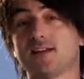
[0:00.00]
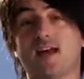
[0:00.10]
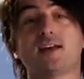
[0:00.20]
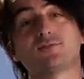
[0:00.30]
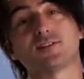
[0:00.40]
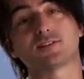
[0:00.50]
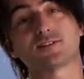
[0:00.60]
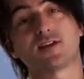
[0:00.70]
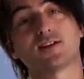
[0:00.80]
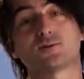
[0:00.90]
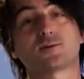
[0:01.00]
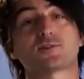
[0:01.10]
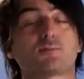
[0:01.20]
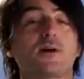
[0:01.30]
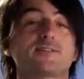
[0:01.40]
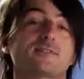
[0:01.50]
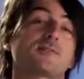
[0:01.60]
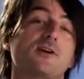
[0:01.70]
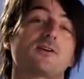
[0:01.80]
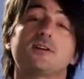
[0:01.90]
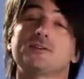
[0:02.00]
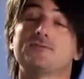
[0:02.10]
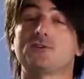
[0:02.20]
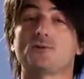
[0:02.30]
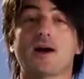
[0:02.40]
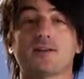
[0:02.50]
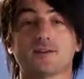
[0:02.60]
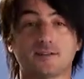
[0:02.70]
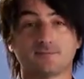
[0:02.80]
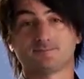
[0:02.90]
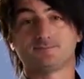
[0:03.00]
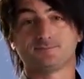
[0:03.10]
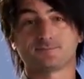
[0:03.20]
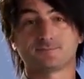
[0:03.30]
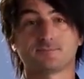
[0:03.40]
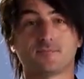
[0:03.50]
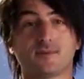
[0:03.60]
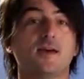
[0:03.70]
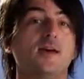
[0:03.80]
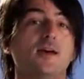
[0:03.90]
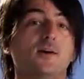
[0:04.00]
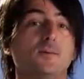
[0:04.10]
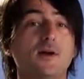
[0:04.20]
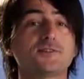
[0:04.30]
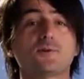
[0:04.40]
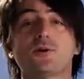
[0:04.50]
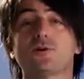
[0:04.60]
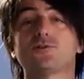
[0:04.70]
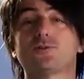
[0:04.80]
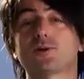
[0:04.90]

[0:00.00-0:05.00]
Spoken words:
canvas to express their individuality. We also heard your